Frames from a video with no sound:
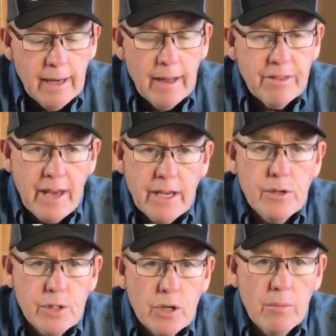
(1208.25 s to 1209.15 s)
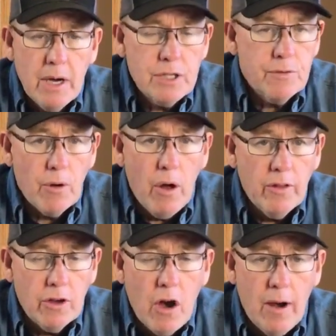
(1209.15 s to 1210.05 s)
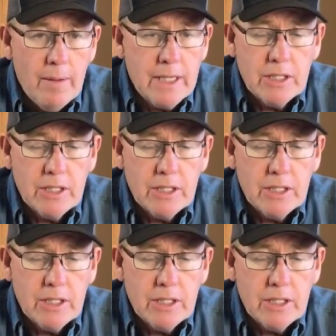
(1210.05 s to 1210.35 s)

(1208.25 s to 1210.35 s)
And uh, thank you so much for all the